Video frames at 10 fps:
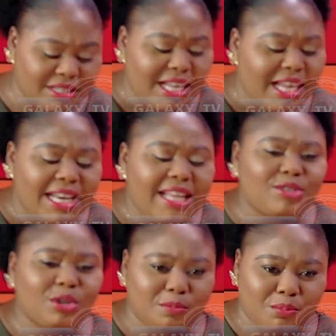let's
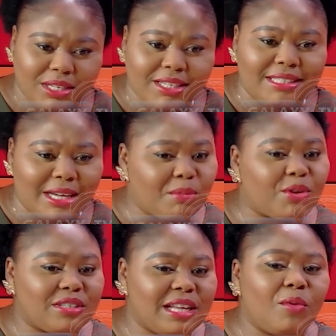just break it down,
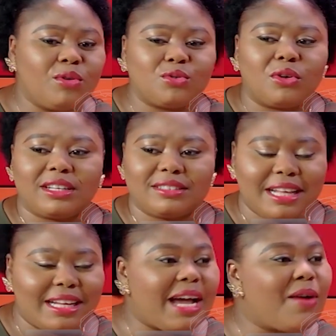because I want to
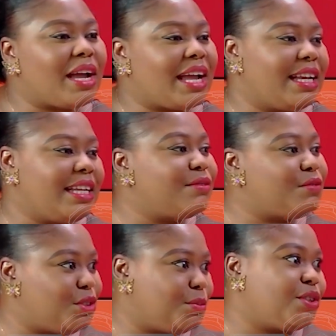understand how I can eat
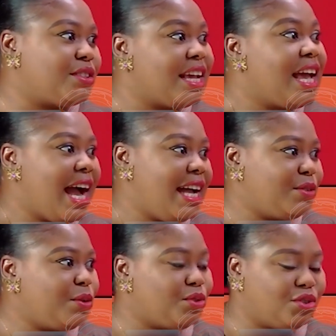fish. Because I
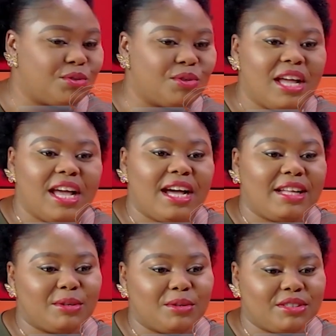told you
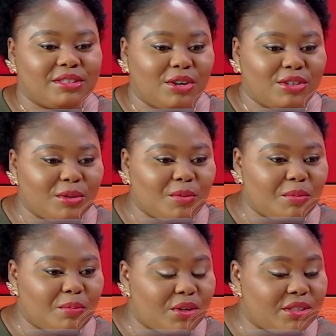there was a doctor we
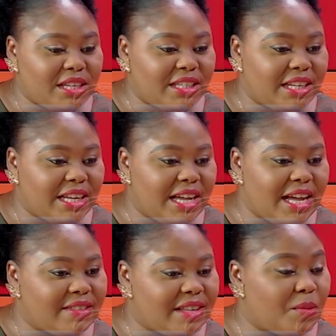brought in
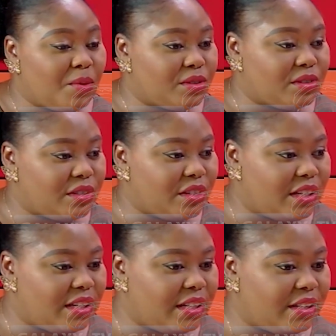that was
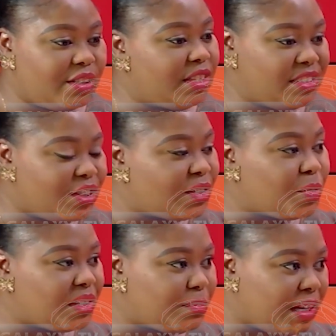he's not a
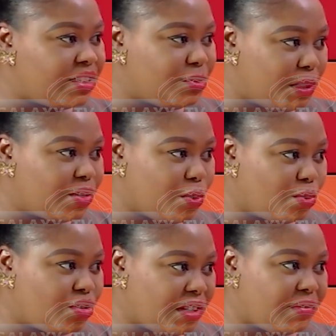weight management
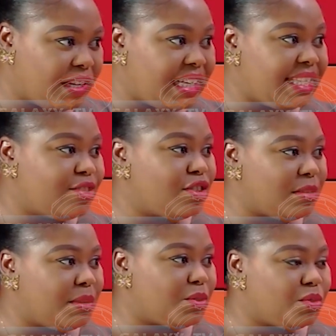coach, definitely, he's just a
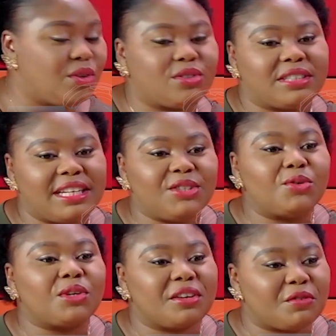medical doctor, telling you,
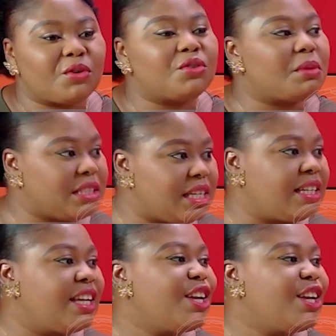okay, if you want to maintain